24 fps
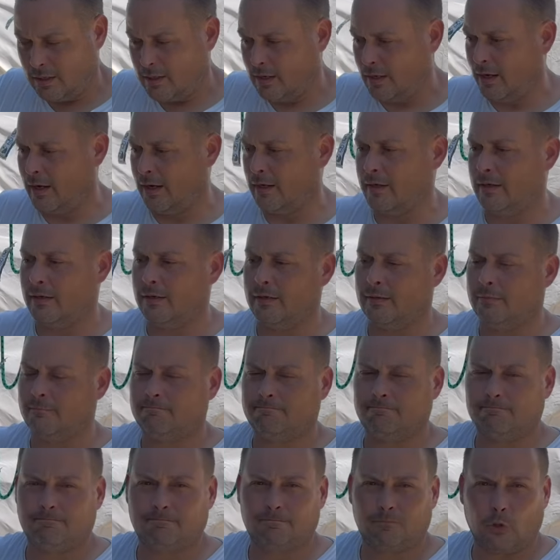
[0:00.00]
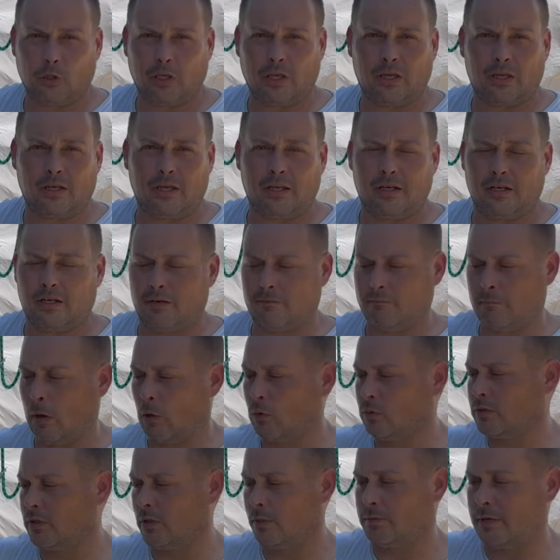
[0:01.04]
and we couldn't get it to bolt
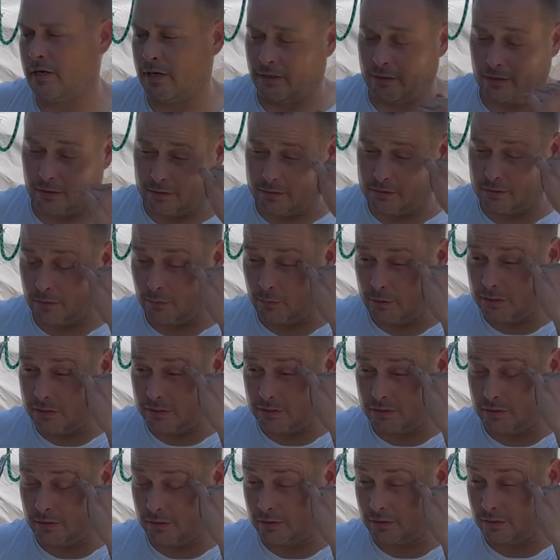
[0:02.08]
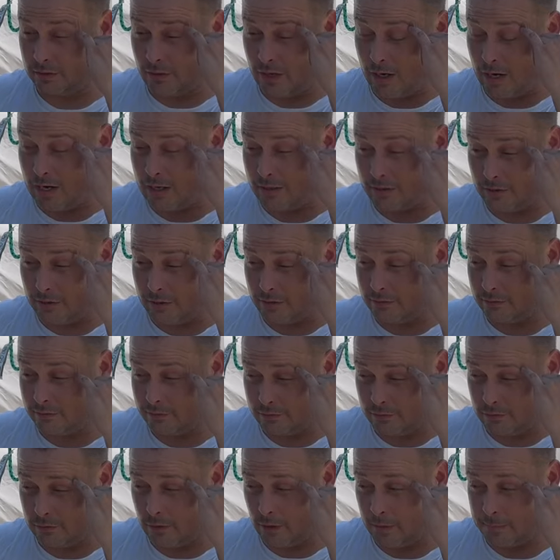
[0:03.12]
up down there, so we just took the grinder and
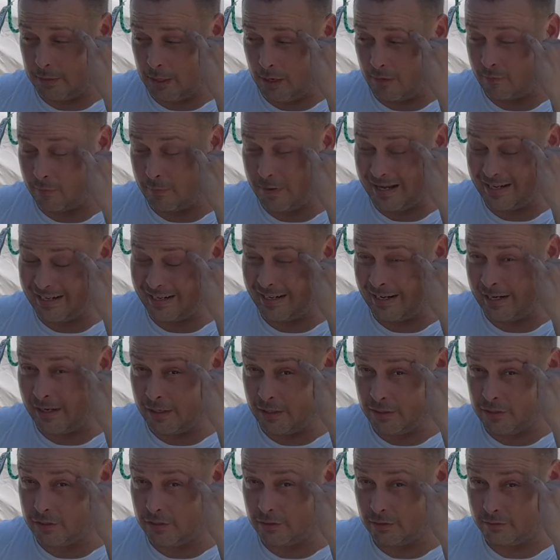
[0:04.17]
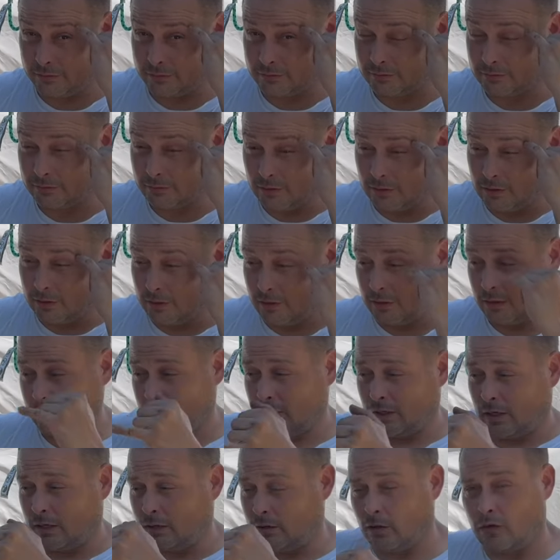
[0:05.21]
trimmed off about 1 inch.
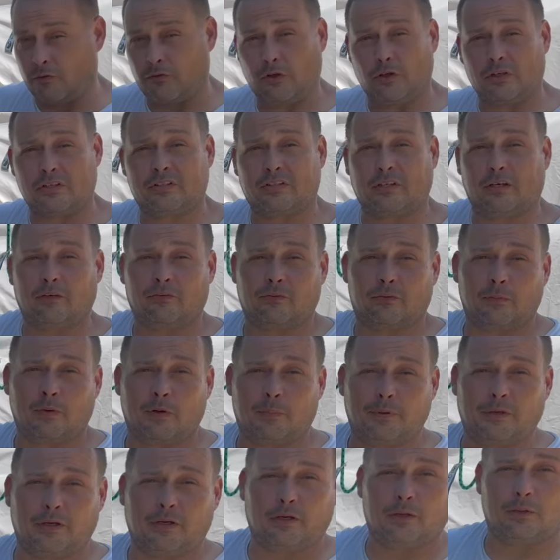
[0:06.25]
I don't know if you can see it from up here,